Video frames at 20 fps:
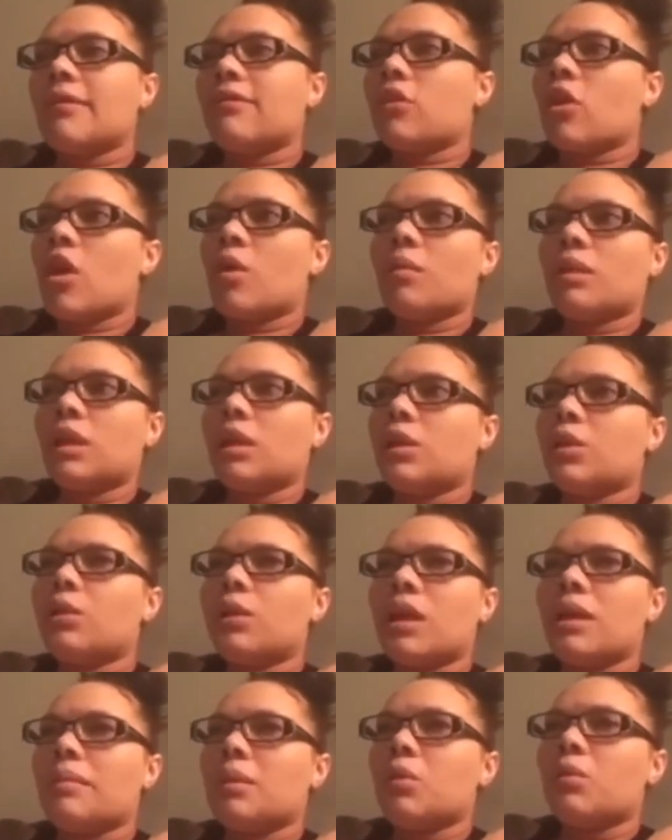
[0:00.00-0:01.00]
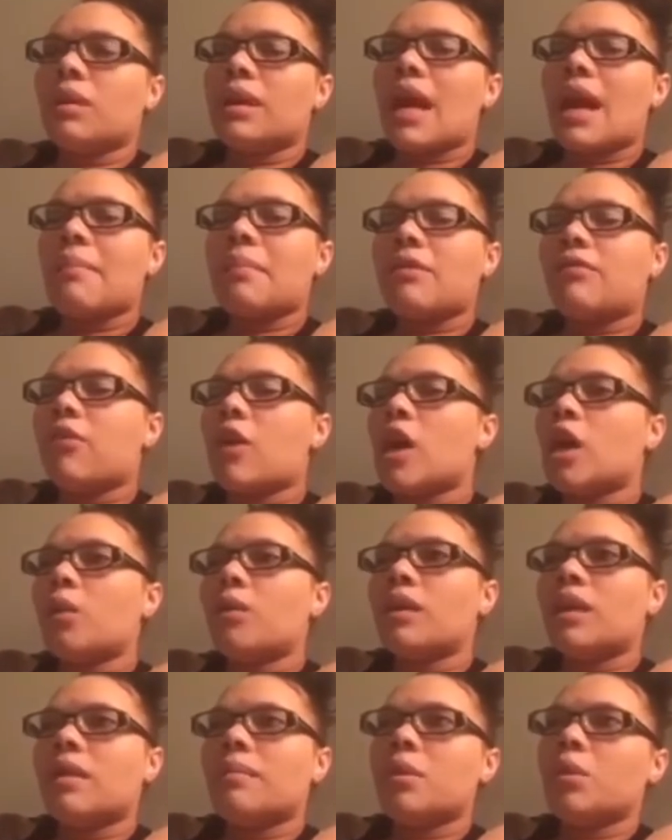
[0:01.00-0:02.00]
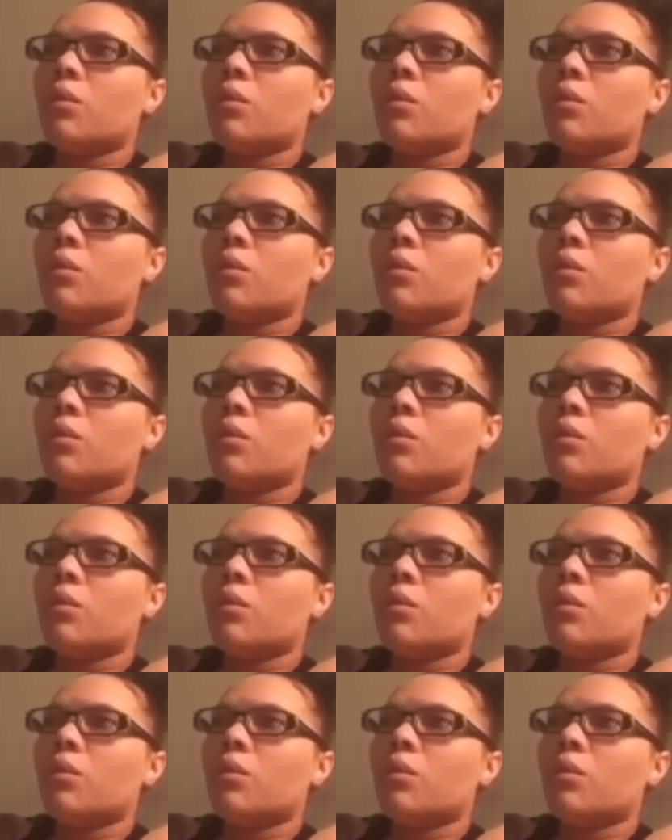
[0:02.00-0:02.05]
If y'all really knew them, you would not be following them.